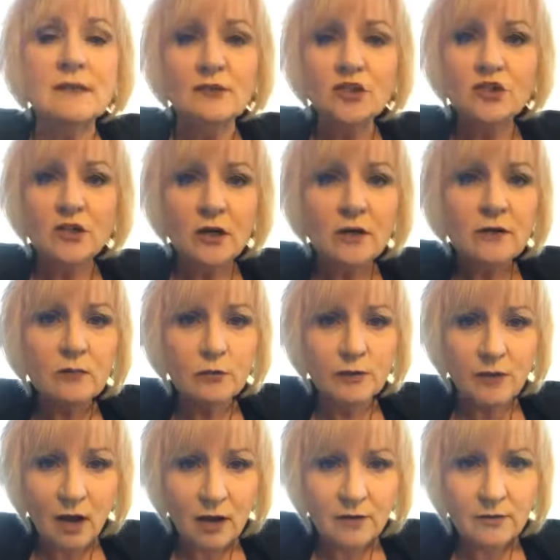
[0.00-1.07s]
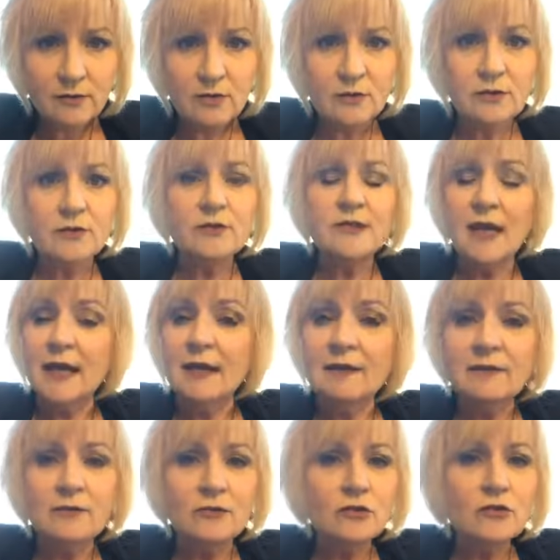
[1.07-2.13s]
and share them with others
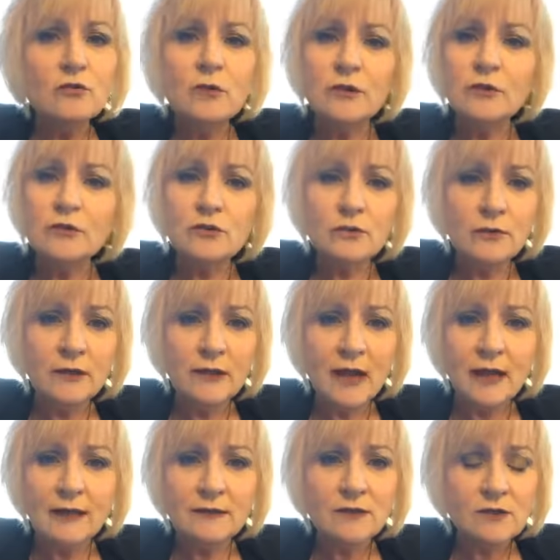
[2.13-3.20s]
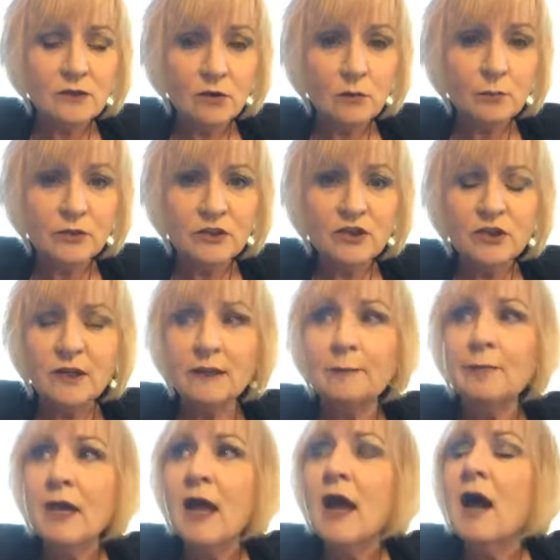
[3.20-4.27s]
and do what you're doing. I so appreciate
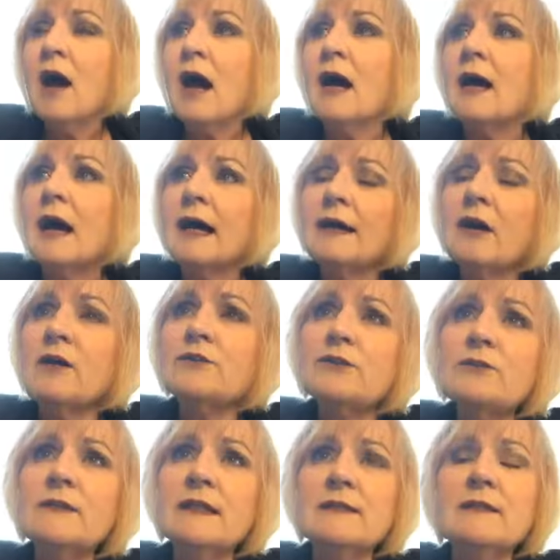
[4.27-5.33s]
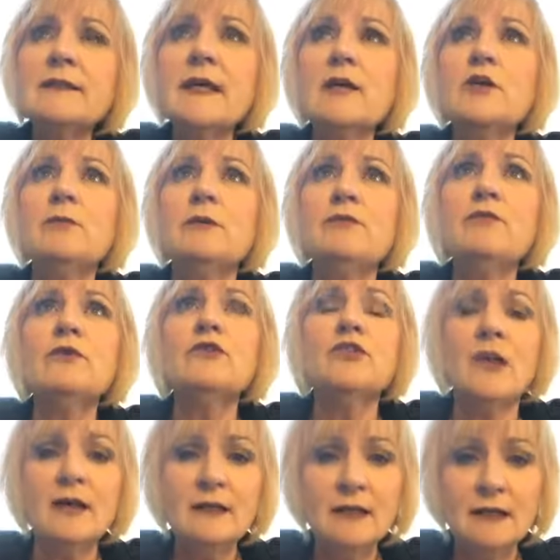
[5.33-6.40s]
it. I also need to tell you before
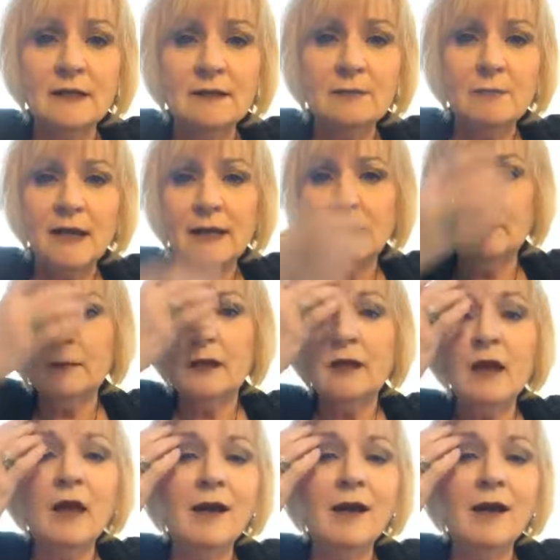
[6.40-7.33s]
Jackie gets mad at me